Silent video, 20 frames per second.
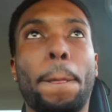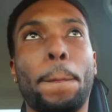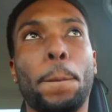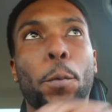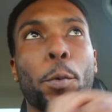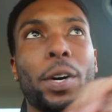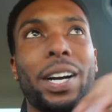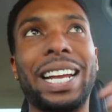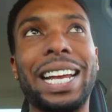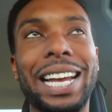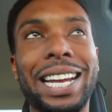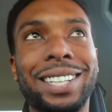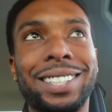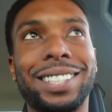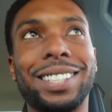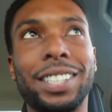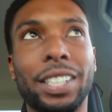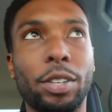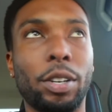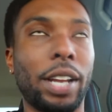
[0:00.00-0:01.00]
Where
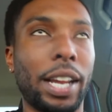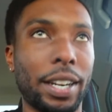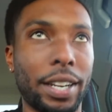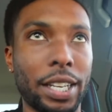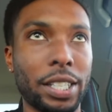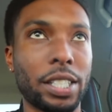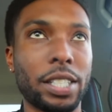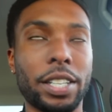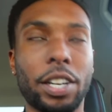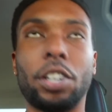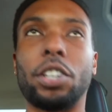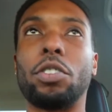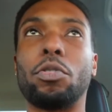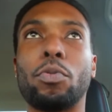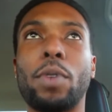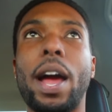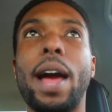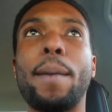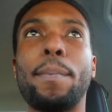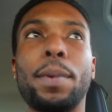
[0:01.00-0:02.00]
X isn't like necessarily
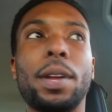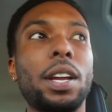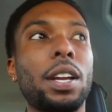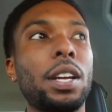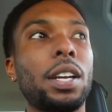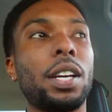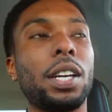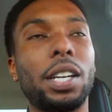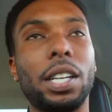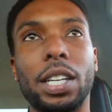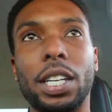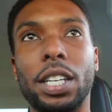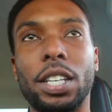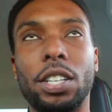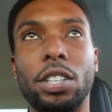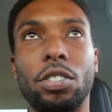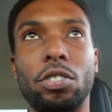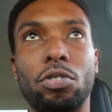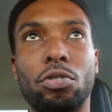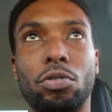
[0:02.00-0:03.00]
rapping,
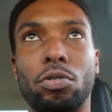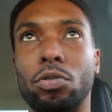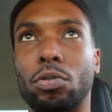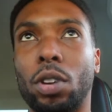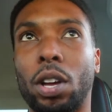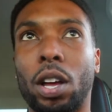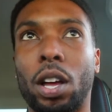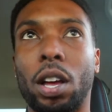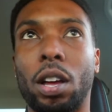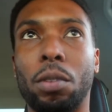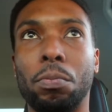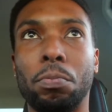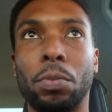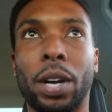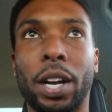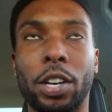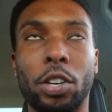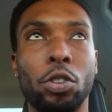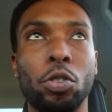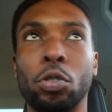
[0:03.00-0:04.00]
he's
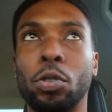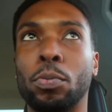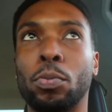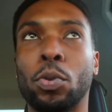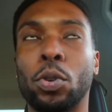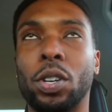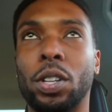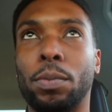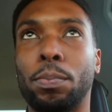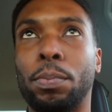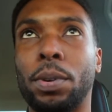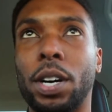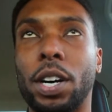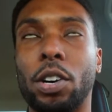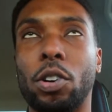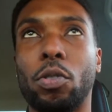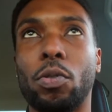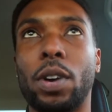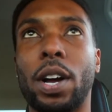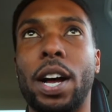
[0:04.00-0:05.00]
kind of doing more of the
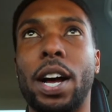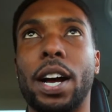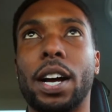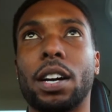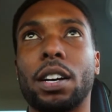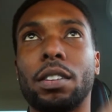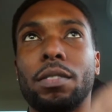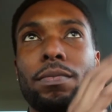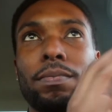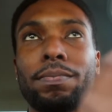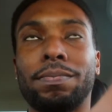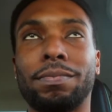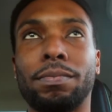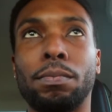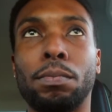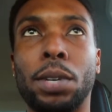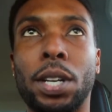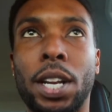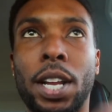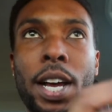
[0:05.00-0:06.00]
punk rock,
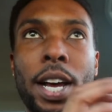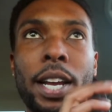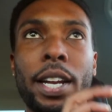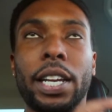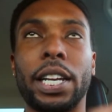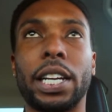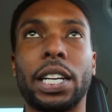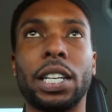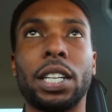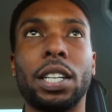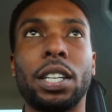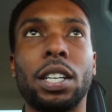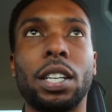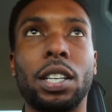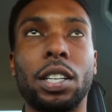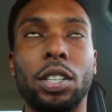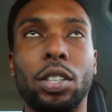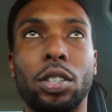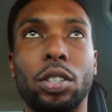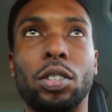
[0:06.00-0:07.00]
melodic,
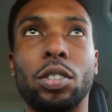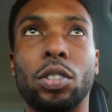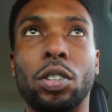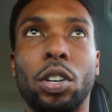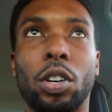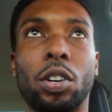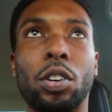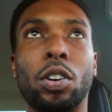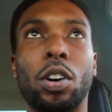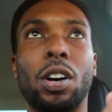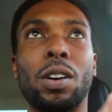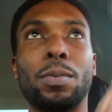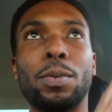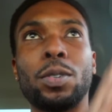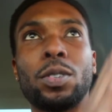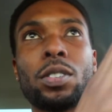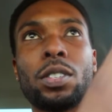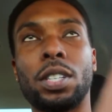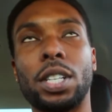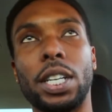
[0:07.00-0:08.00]
you know,
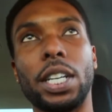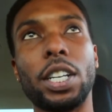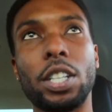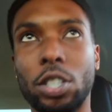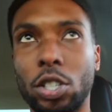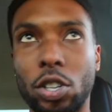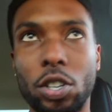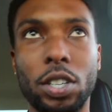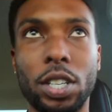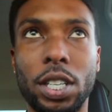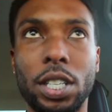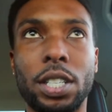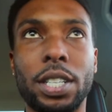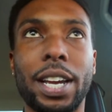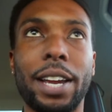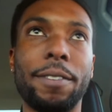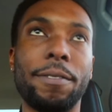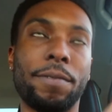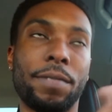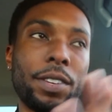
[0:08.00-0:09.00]
almost sing-songy
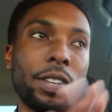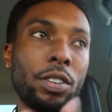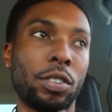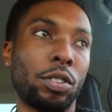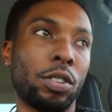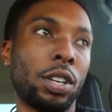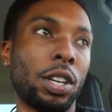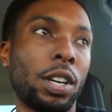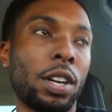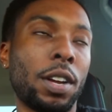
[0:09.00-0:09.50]
type feel.